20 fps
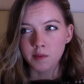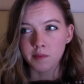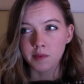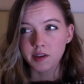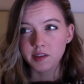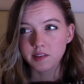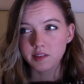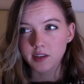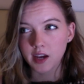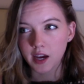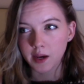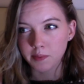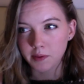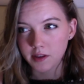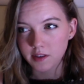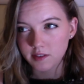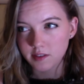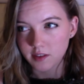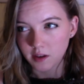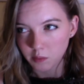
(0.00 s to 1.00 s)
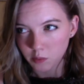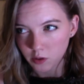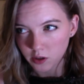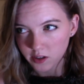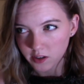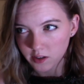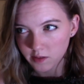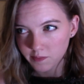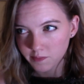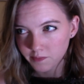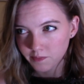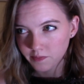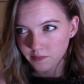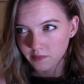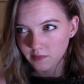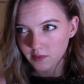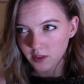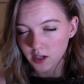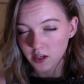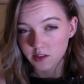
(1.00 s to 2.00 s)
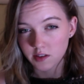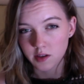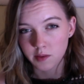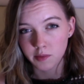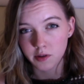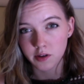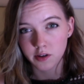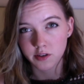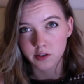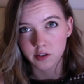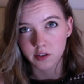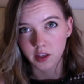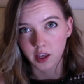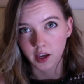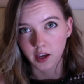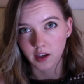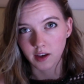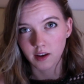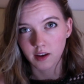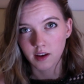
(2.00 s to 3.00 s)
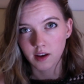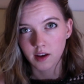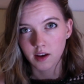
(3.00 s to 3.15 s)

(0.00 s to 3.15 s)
Mistyping someone is similar to like